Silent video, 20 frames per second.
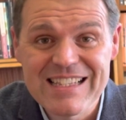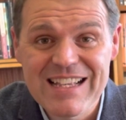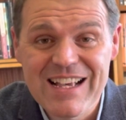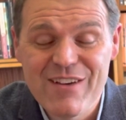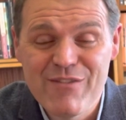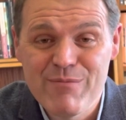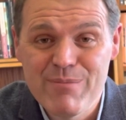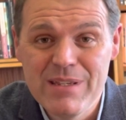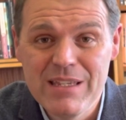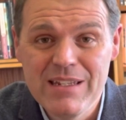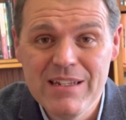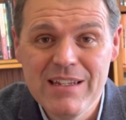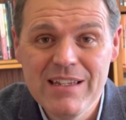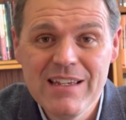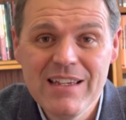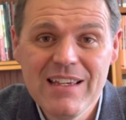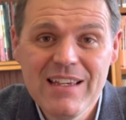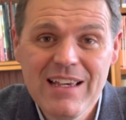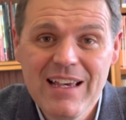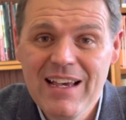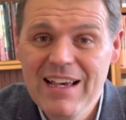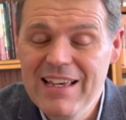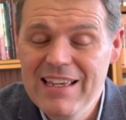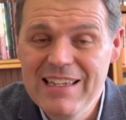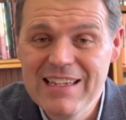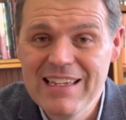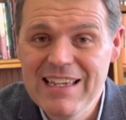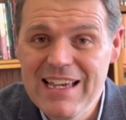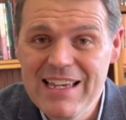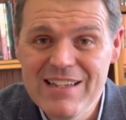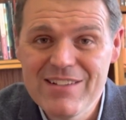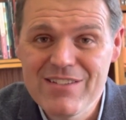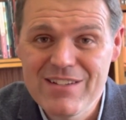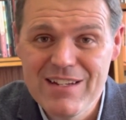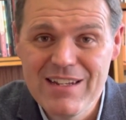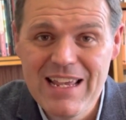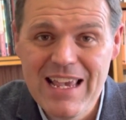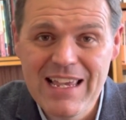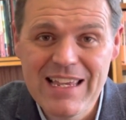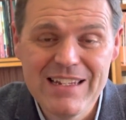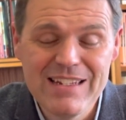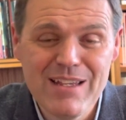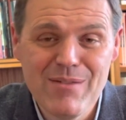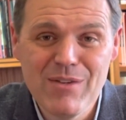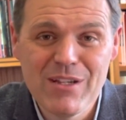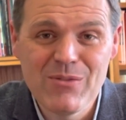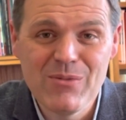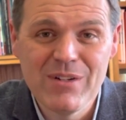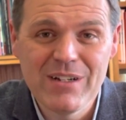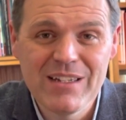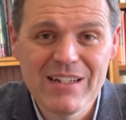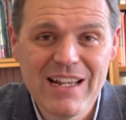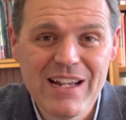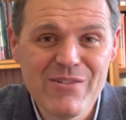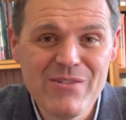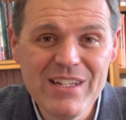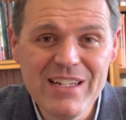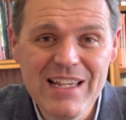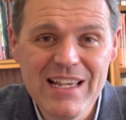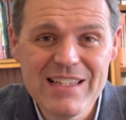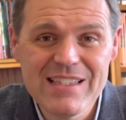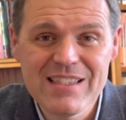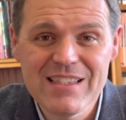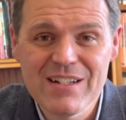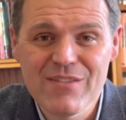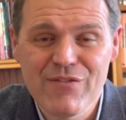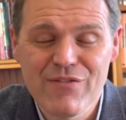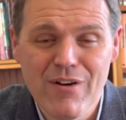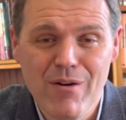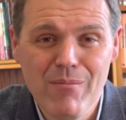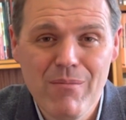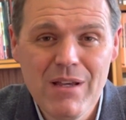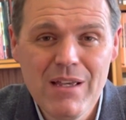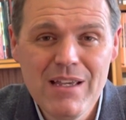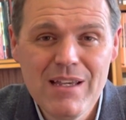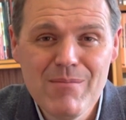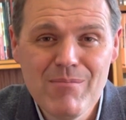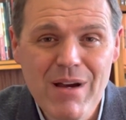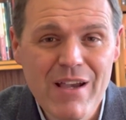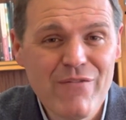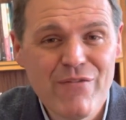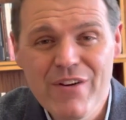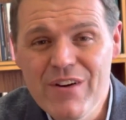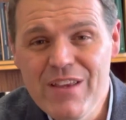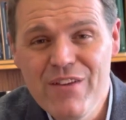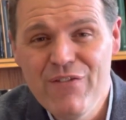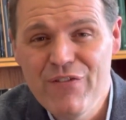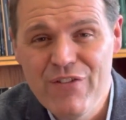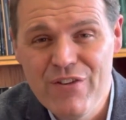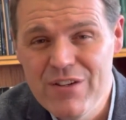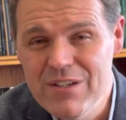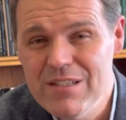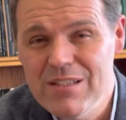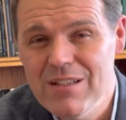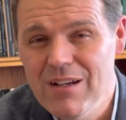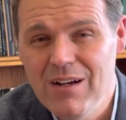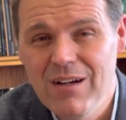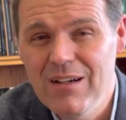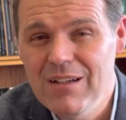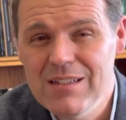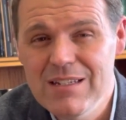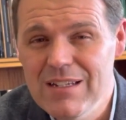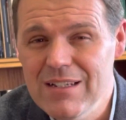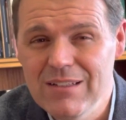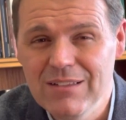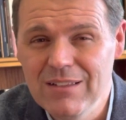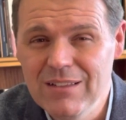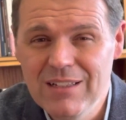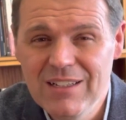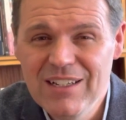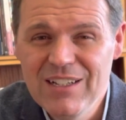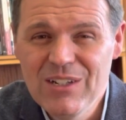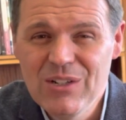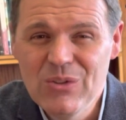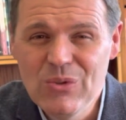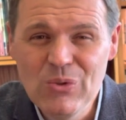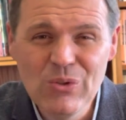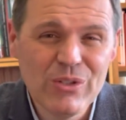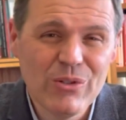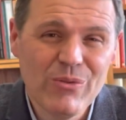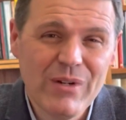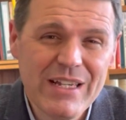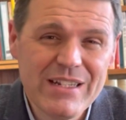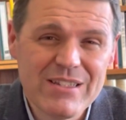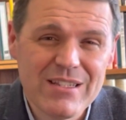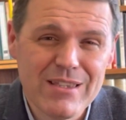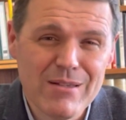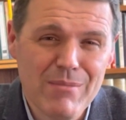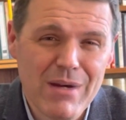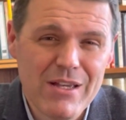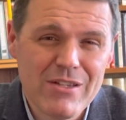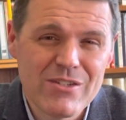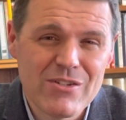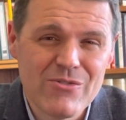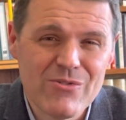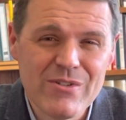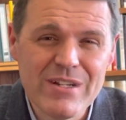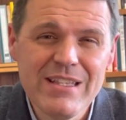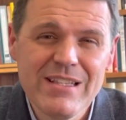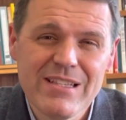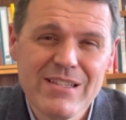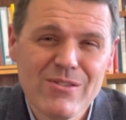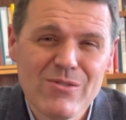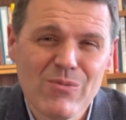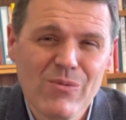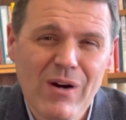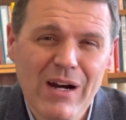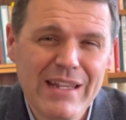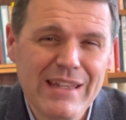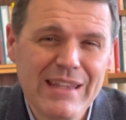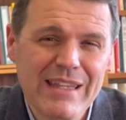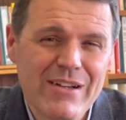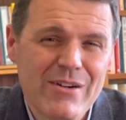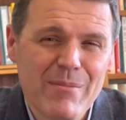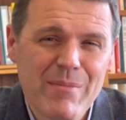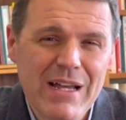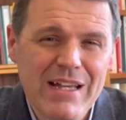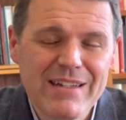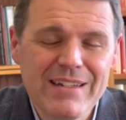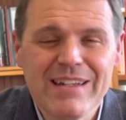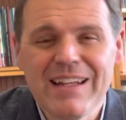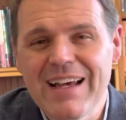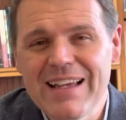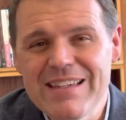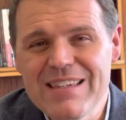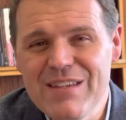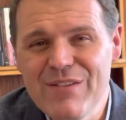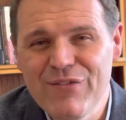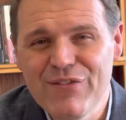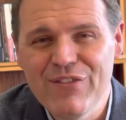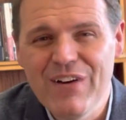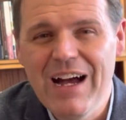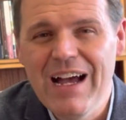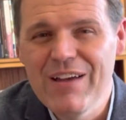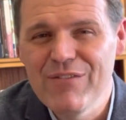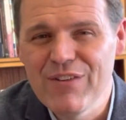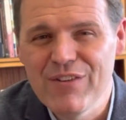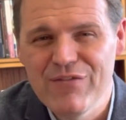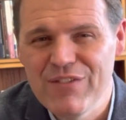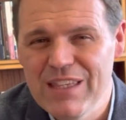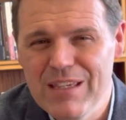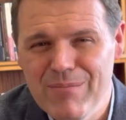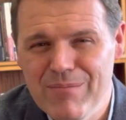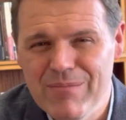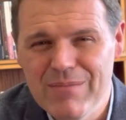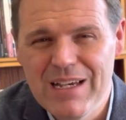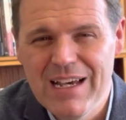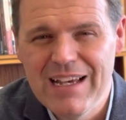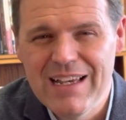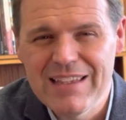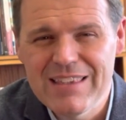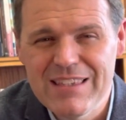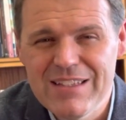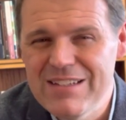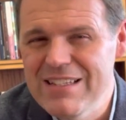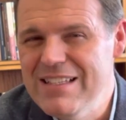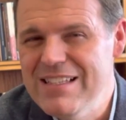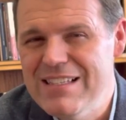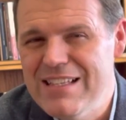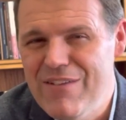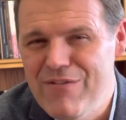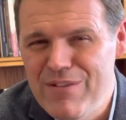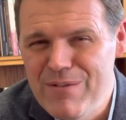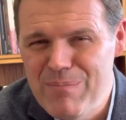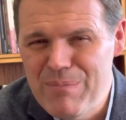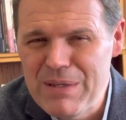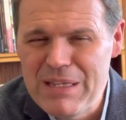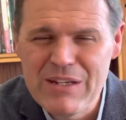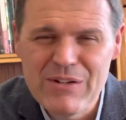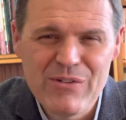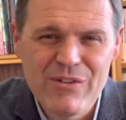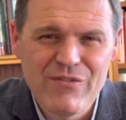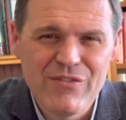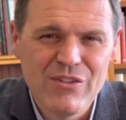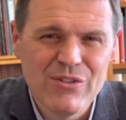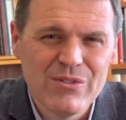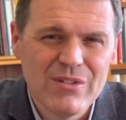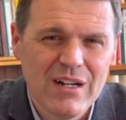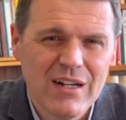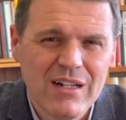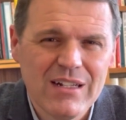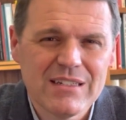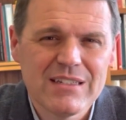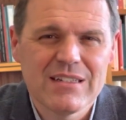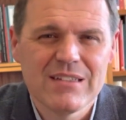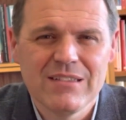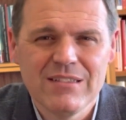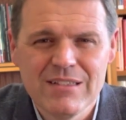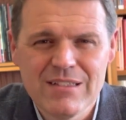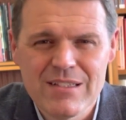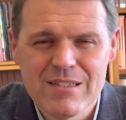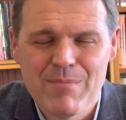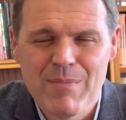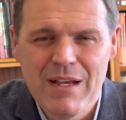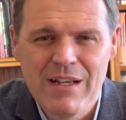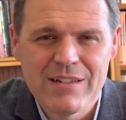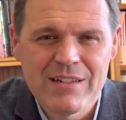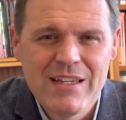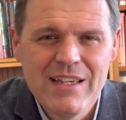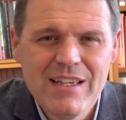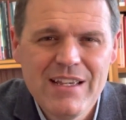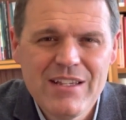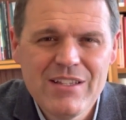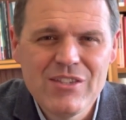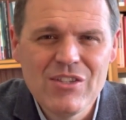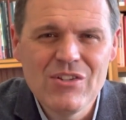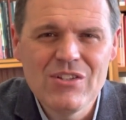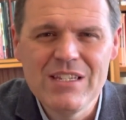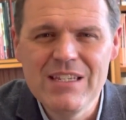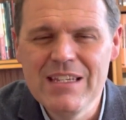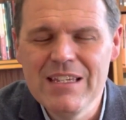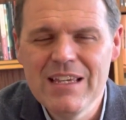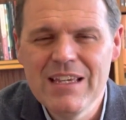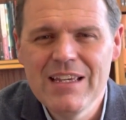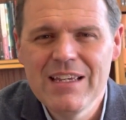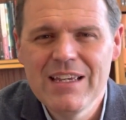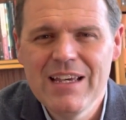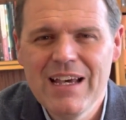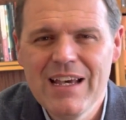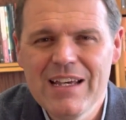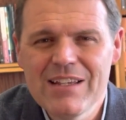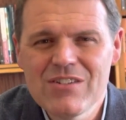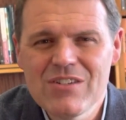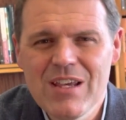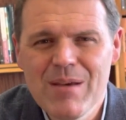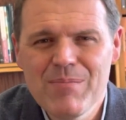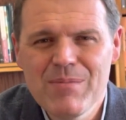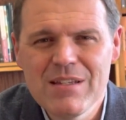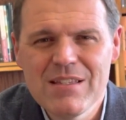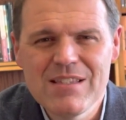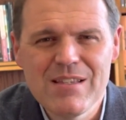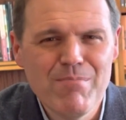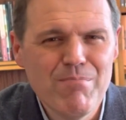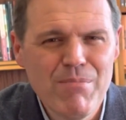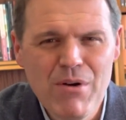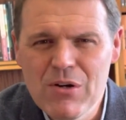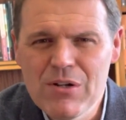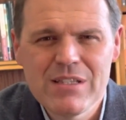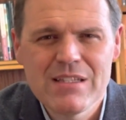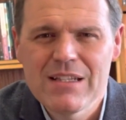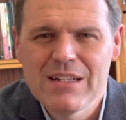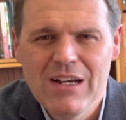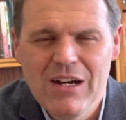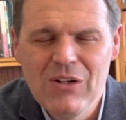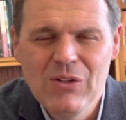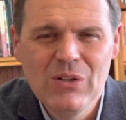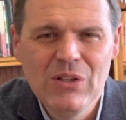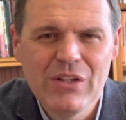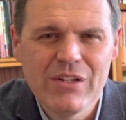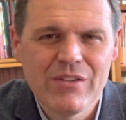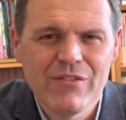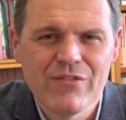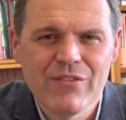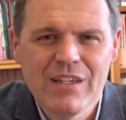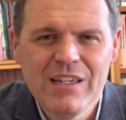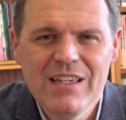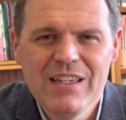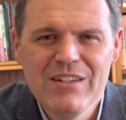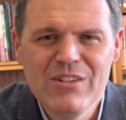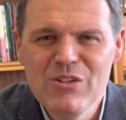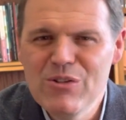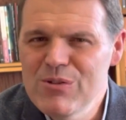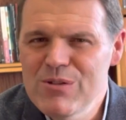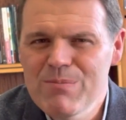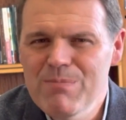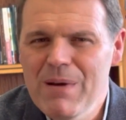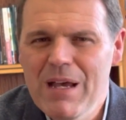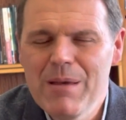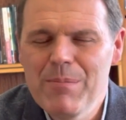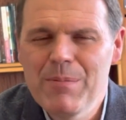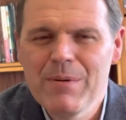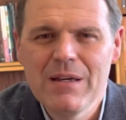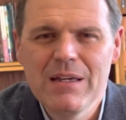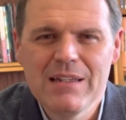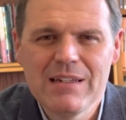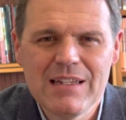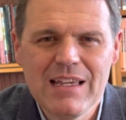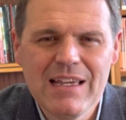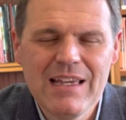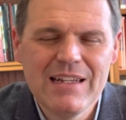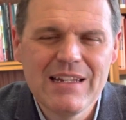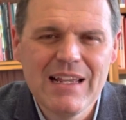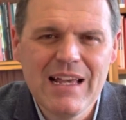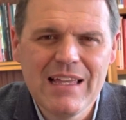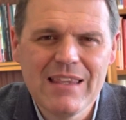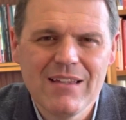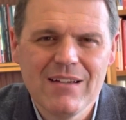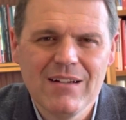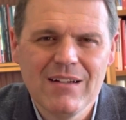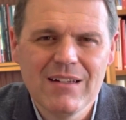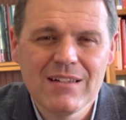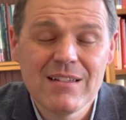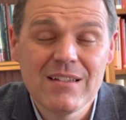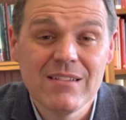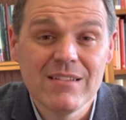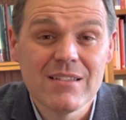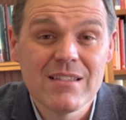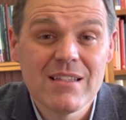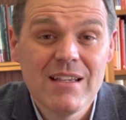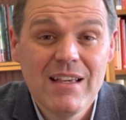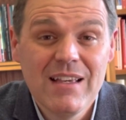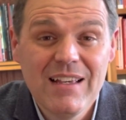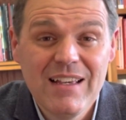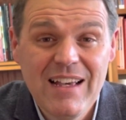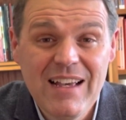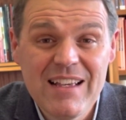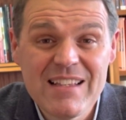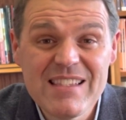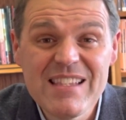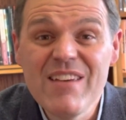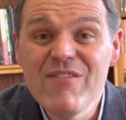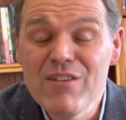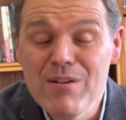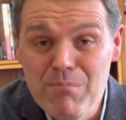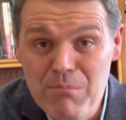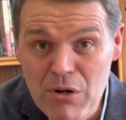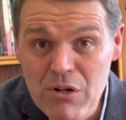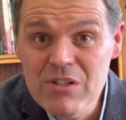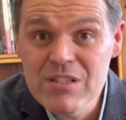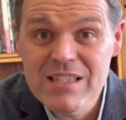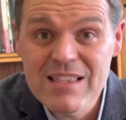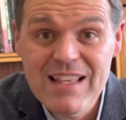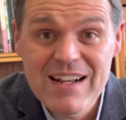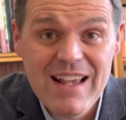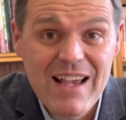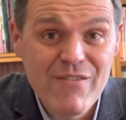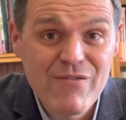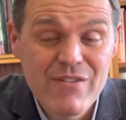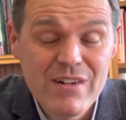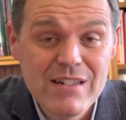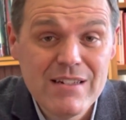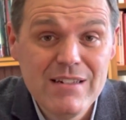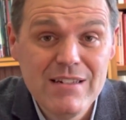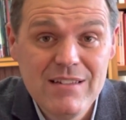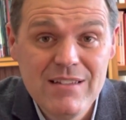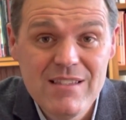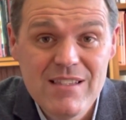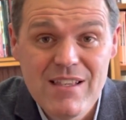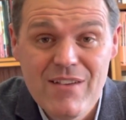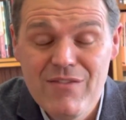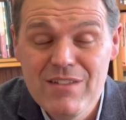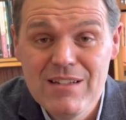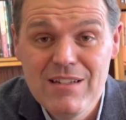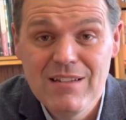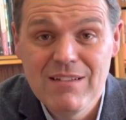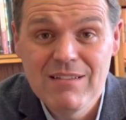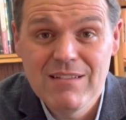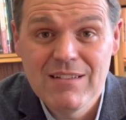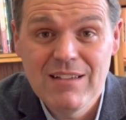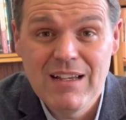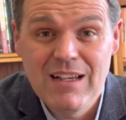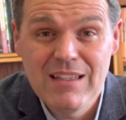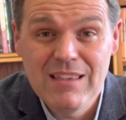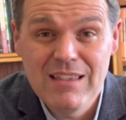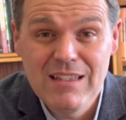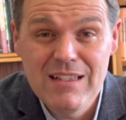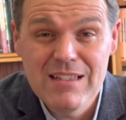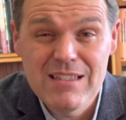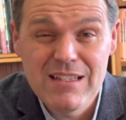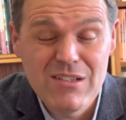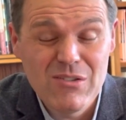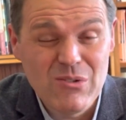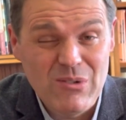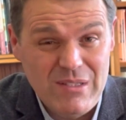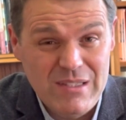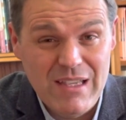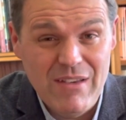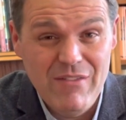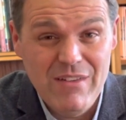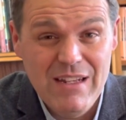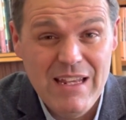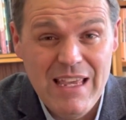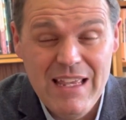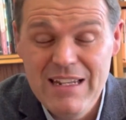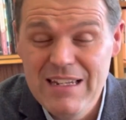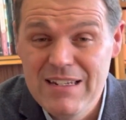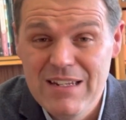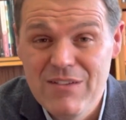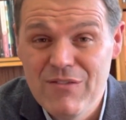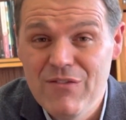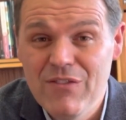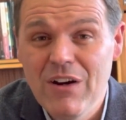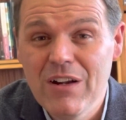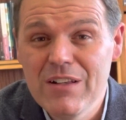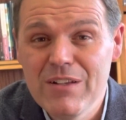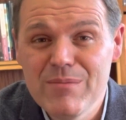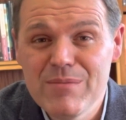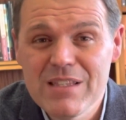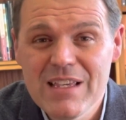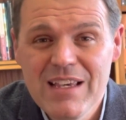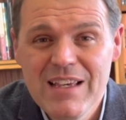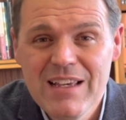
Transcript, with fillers: I've been uh, engaged in academic work. And I realized that from my very first article all the way to the most recent one, there are about ninety-five of them, uh, thirty-seven peer-reviewed articles, about thirty uh, chapters in books, and a whole lot of newspaper and, and other articles, uh, seven books that I've written, seven, I think six or seven edited volumes.